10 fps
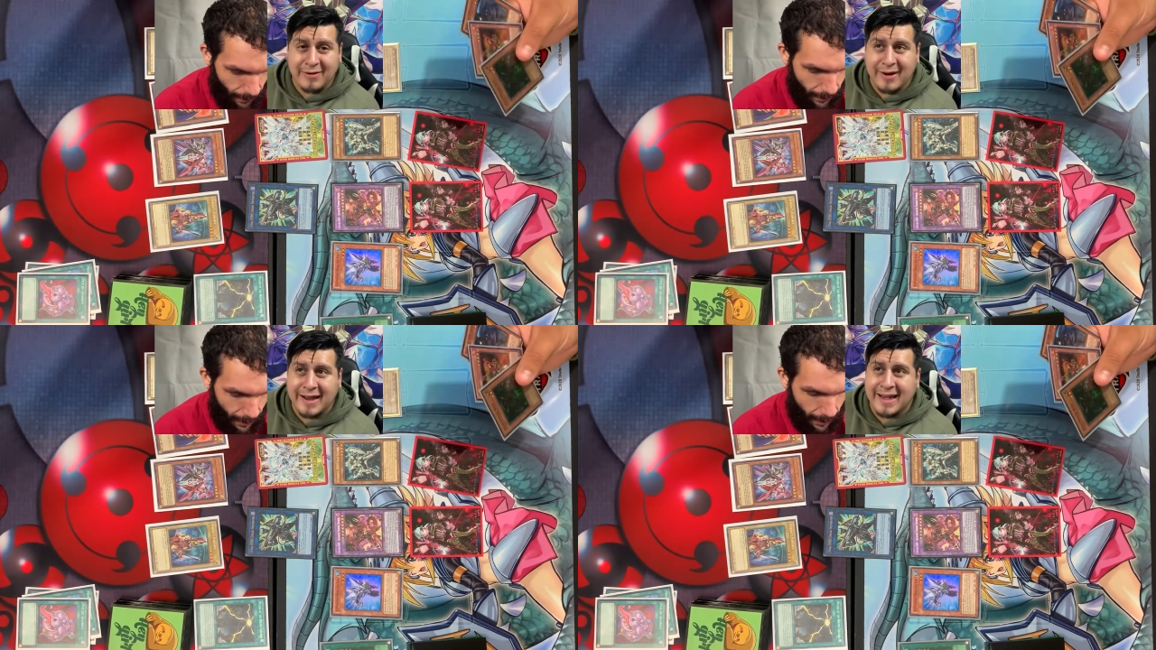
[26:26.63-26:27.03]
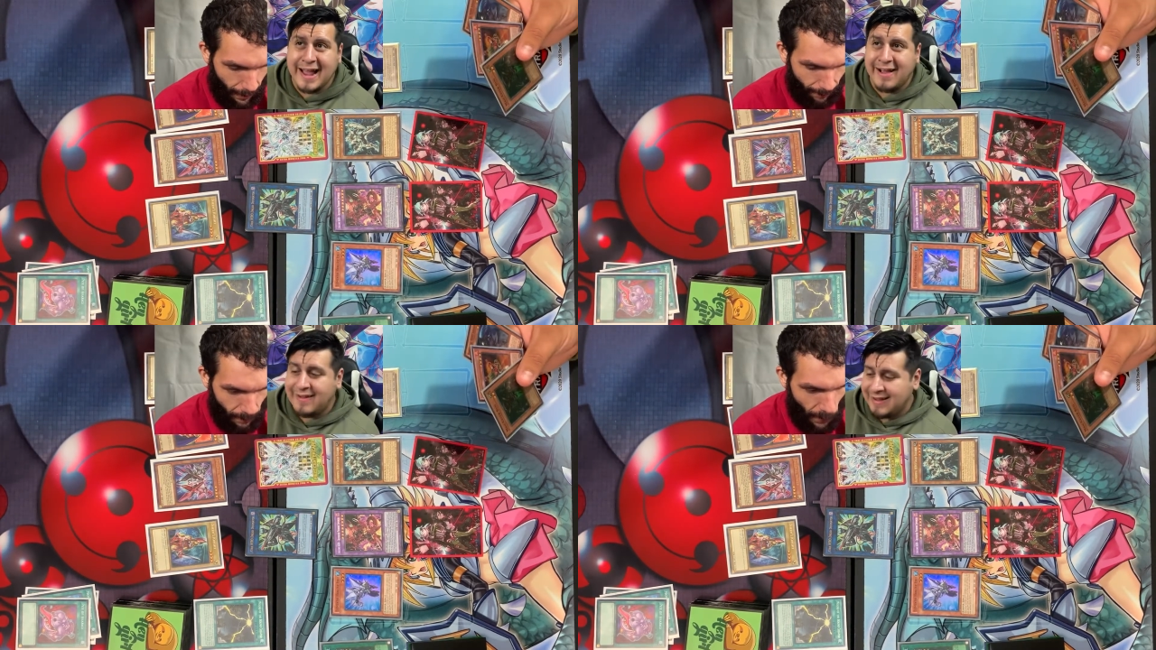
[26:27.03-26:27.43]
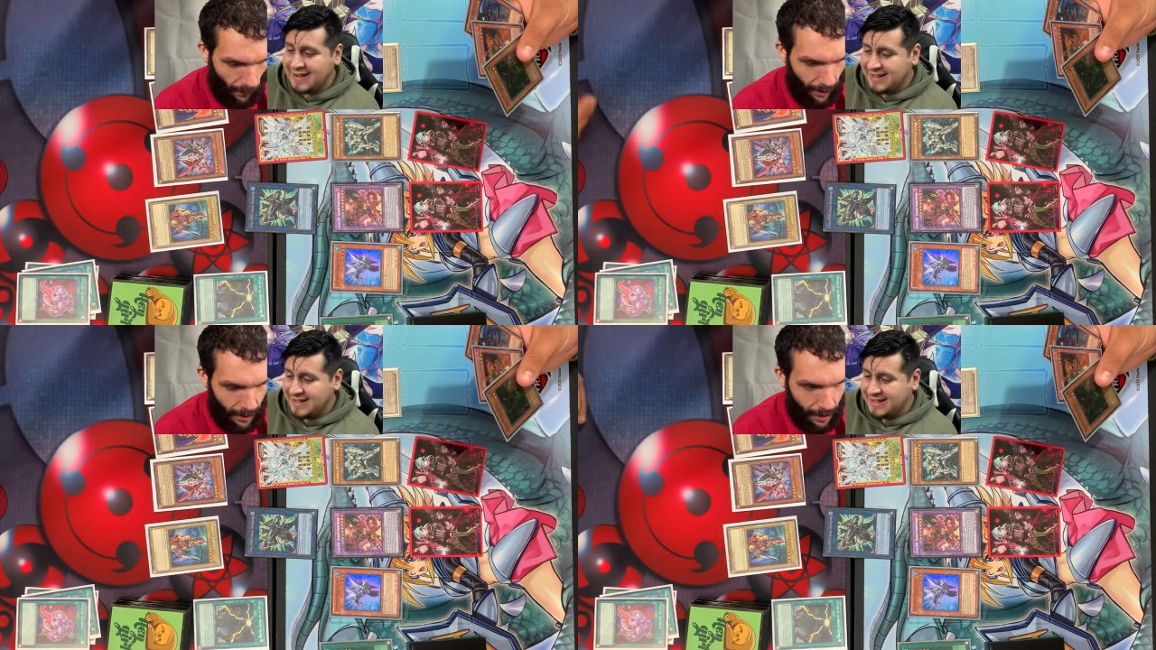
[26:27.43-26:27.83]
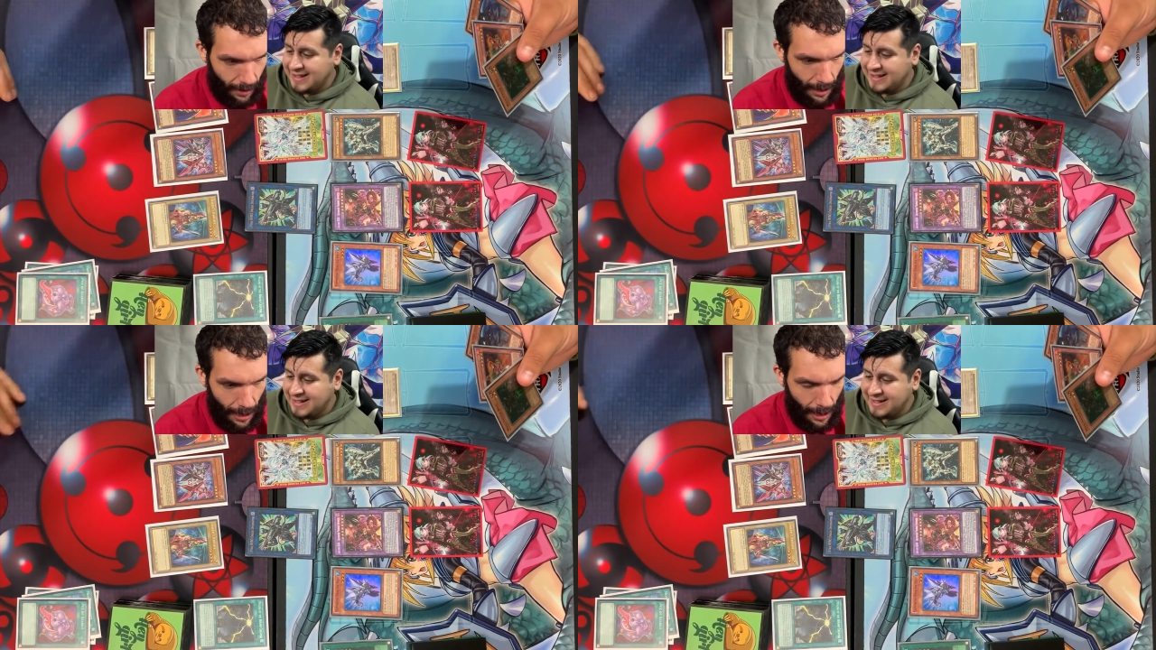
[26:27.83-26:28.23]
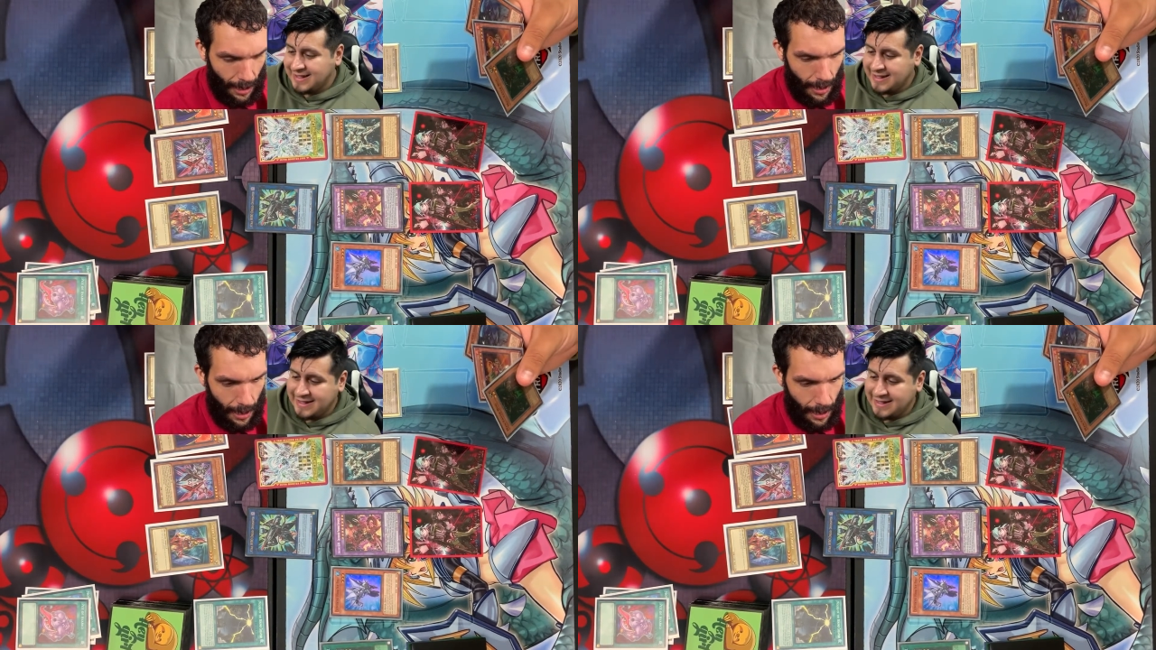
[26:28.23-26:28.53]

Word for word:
Speaker 1: right now? Let's see.